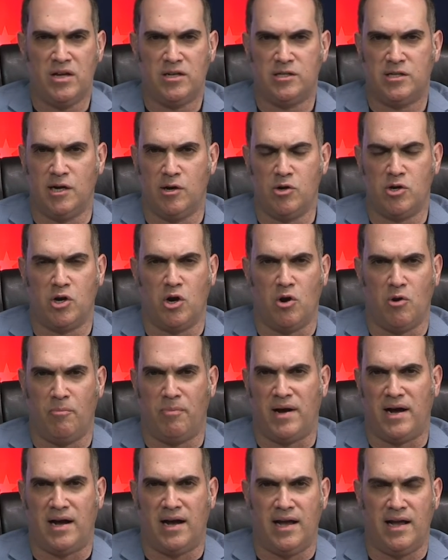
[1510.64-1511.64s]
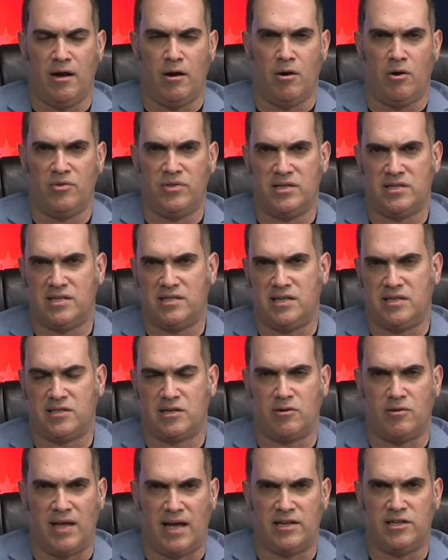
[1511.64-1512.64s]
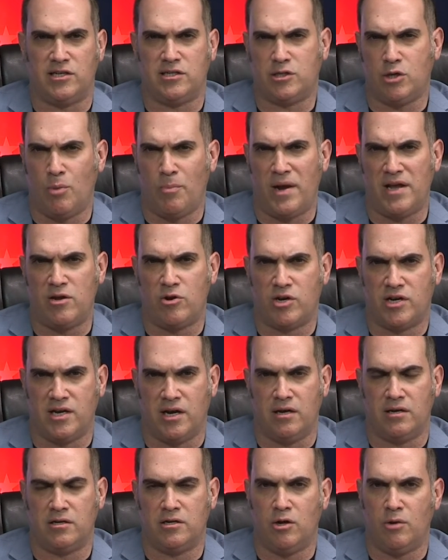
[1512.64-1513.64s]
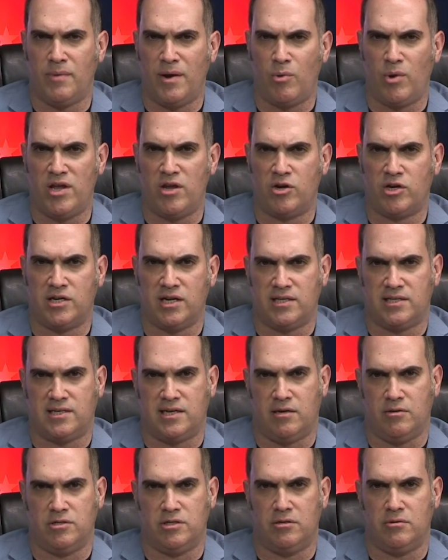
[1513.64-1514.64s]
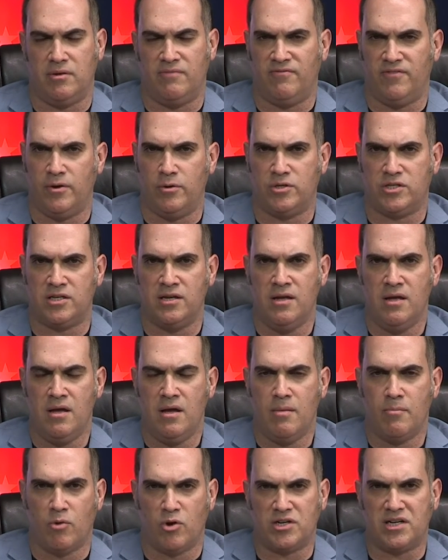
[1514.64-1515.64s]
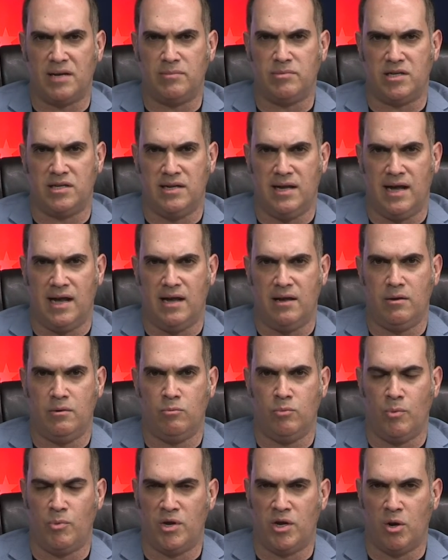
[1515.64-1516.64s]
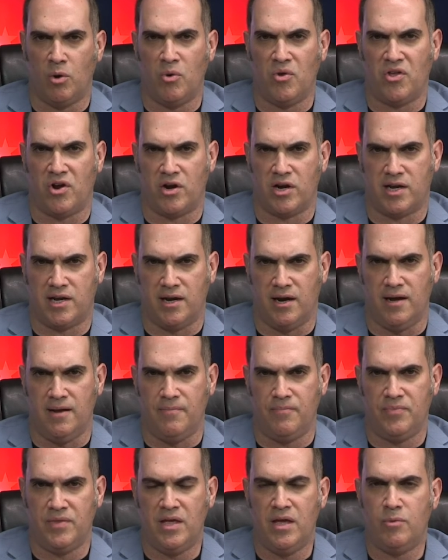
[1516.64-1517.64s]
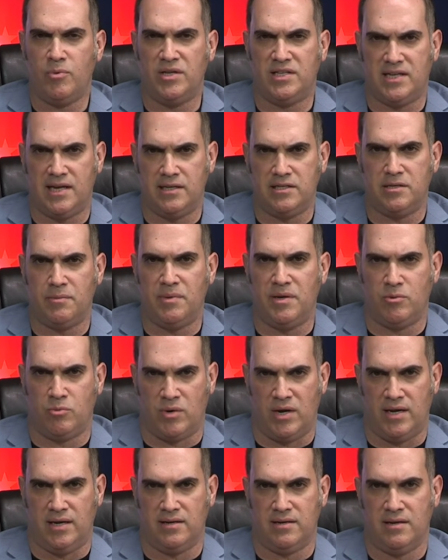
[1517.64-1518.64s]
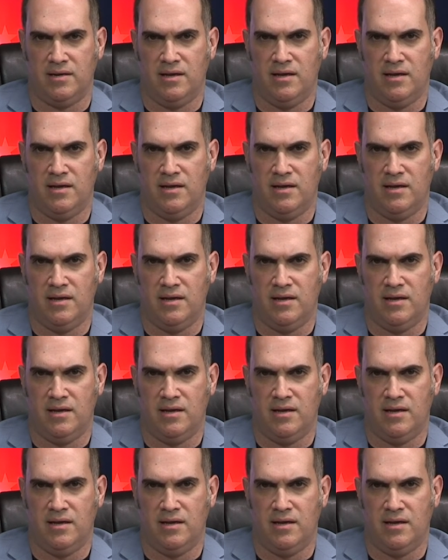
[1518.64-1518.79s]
Don't go by, oh, the statistic or that. Just go by your gut. Go by what your gut tells you. And folks, more times than not, when we go with our gut, we tend to be right.